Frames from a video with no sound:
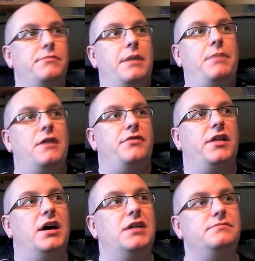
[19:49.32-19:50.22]
apart from
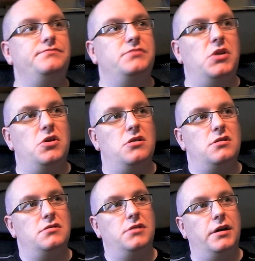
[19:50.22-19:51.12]
that,
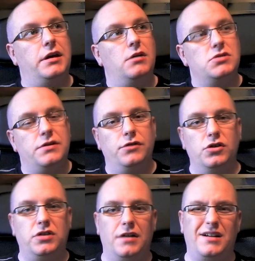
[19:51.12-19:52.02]
no, nothing else. I've
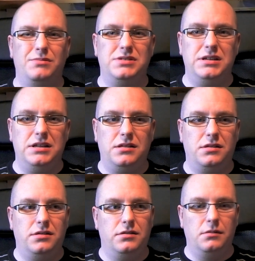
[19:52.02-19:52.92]
looked at a couple
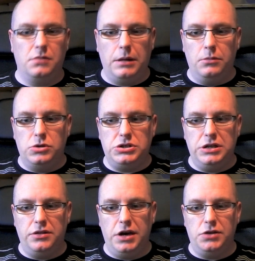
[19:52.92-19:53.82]
more
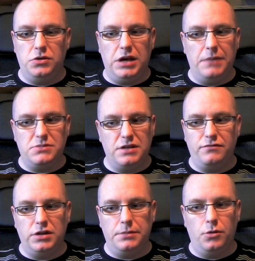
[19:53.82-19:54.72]
Series 32 games,
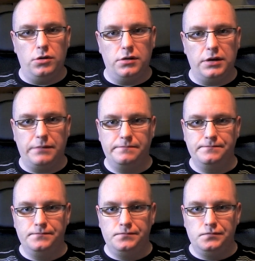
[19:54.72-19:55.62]
haven't really bought anything.
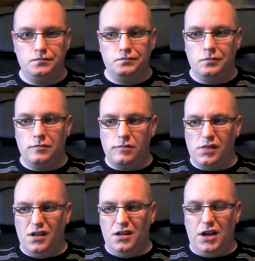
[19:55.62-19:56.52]

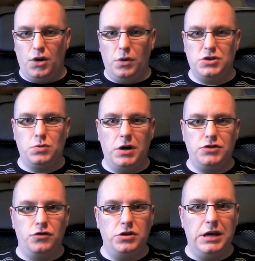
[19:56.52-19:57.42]
A quick
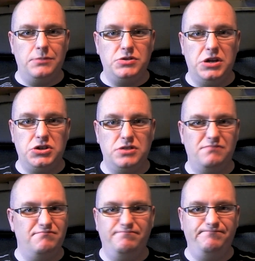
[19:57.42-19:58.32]
swatch around Game
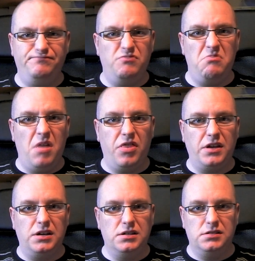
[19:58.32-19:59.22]
Station,
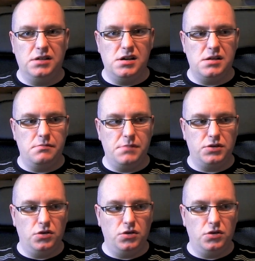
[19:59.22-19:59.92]
nothing at